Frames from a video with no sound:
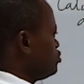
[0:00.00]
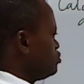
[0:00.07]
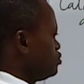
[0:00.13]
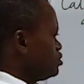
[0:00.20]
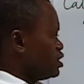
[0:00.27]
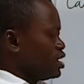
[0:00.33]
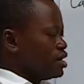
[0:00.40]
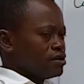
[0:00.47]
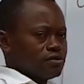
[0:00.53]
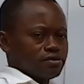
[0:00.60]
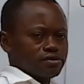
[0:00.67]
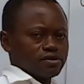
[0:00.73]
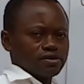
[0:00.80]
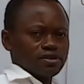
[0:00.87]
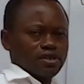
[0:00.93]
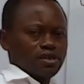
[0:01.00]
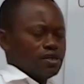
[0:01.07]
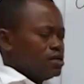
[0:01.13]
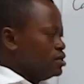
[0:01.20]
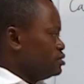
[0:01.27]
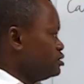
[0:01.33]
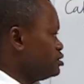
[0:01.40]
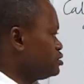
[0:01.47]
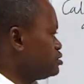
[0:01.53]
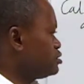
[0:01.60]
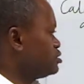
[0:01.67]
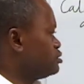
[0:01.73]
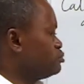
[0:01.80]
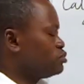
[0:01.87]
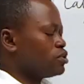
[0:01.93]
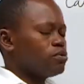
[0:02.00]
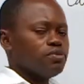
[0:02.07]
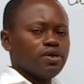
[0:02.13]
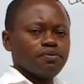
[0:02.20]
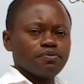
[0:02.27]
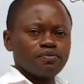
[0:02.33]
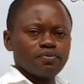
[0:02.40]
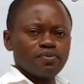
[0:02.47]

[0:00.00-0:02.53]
unknown angles in this problem.